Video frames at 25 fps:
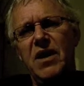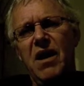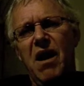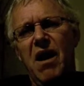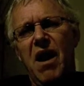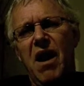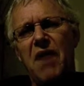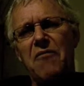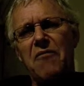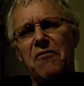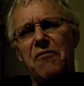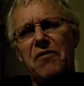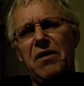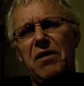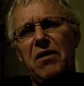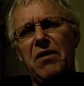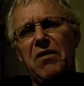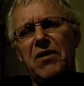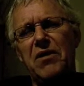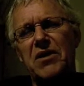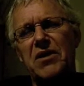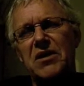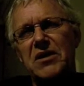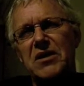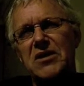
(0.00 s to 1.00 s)
I feel
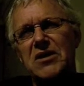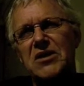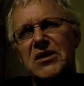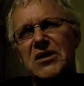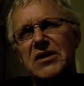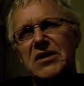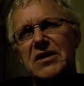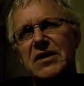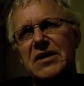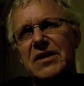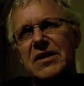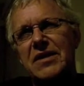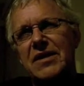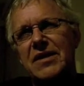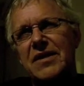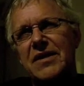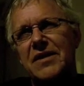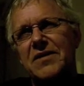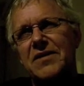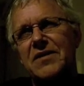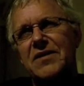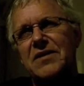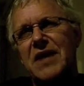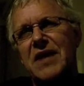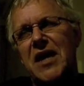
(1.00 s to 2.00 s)
that
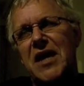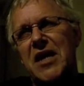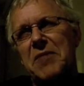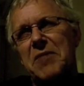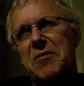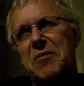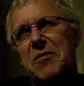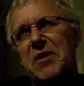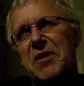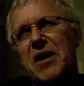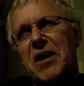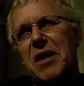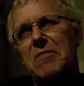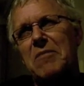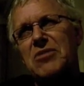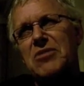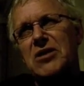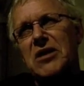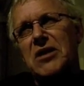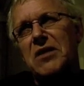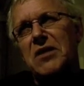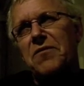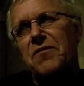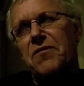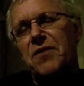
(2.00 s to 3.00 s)
this argument becomes
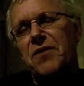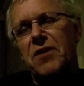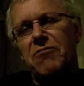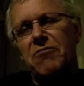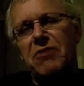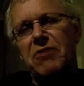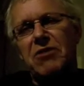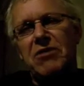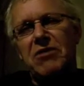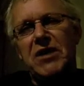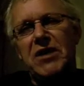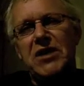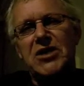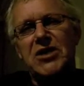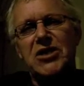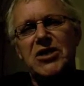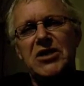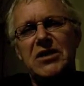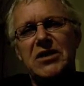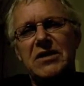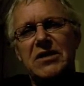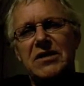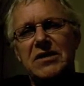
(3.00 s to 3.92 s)
an infinite regress.